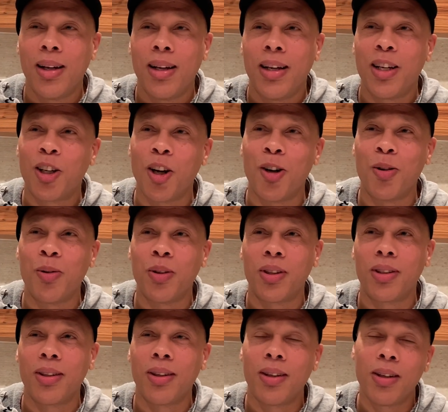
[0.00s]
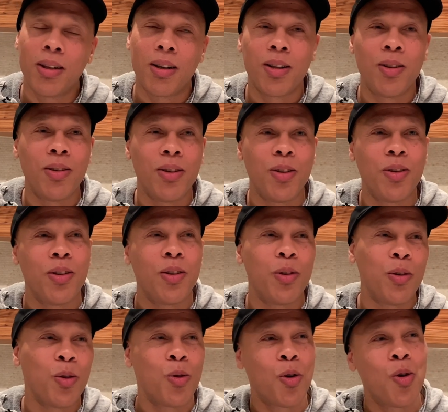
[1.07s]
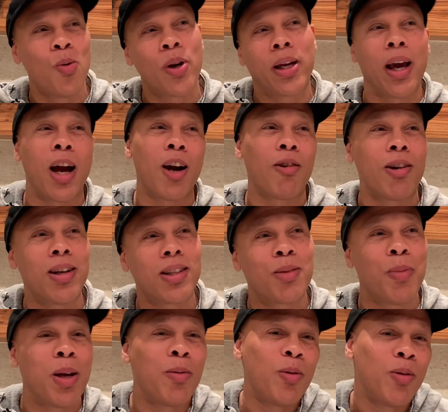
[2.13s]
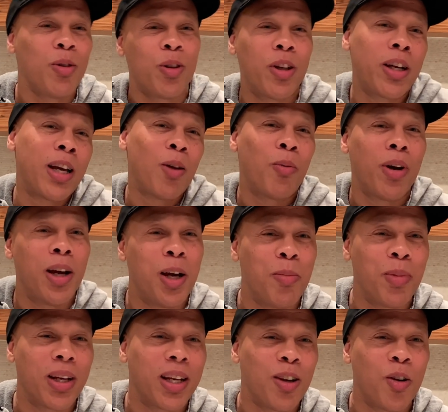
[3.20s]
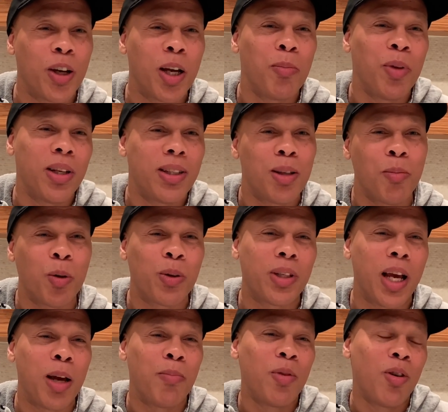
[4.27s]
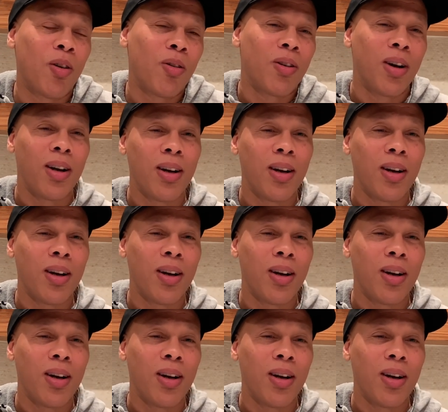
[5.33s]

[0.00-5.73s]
he goes, you're cool with KRS? Maybe you can get with him and, you know, give me a demo tape, you know.